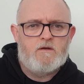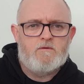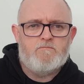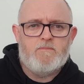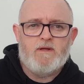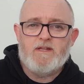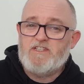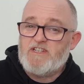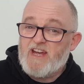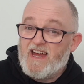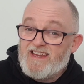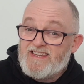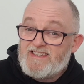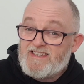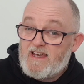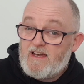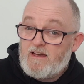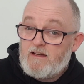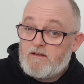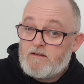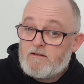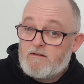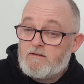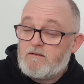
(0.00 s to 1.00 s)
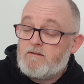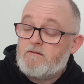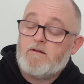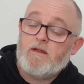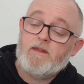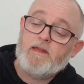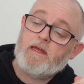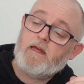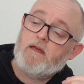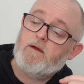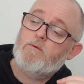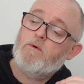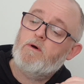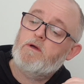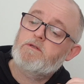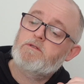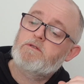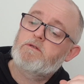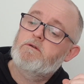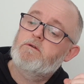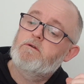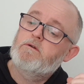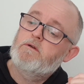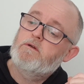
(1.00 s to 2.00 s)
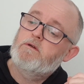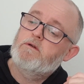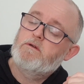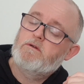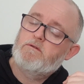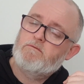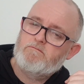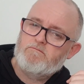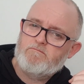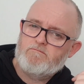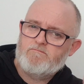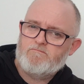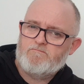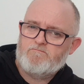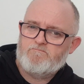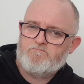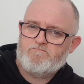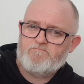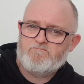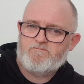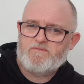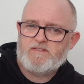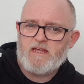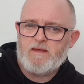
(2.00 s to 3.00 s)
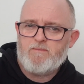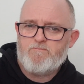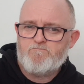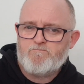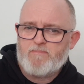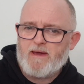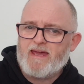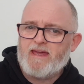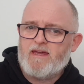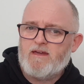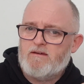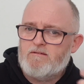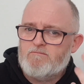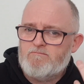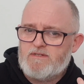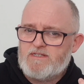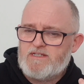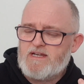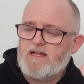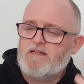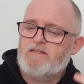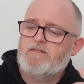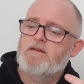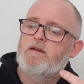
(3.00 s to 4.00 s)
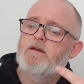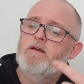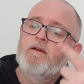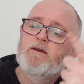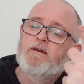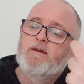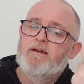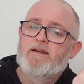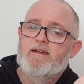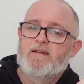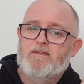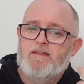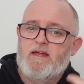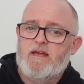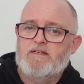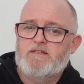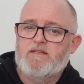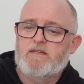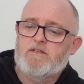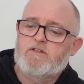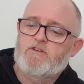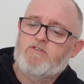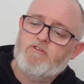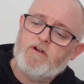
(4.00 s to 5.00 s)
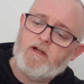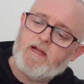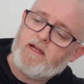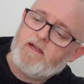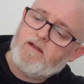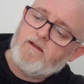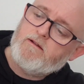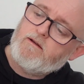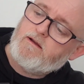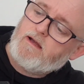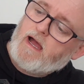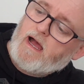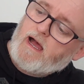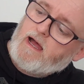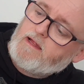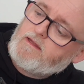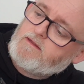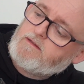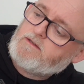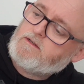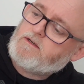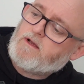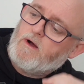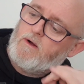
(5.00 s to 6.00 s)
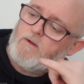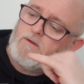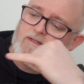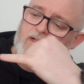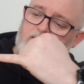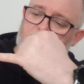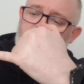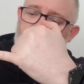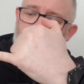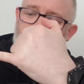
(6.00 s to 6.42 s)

magenta, I think it was. Deep pink magenta. This is green and gold and it